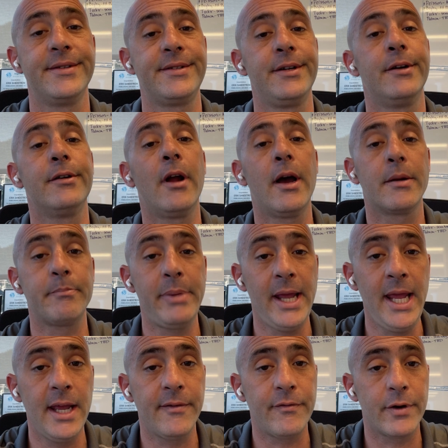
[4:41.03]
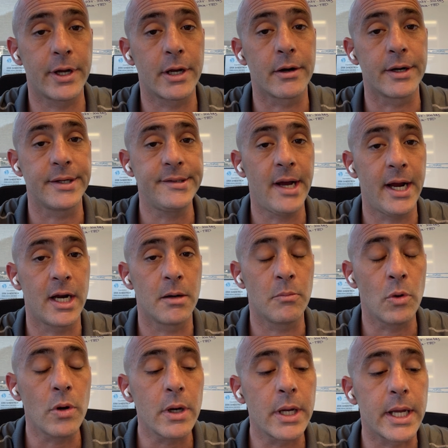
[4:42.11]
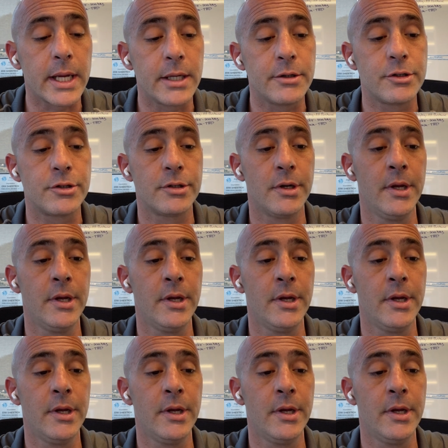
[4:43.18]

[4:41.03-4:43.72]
you're not paying for your entire mortgage.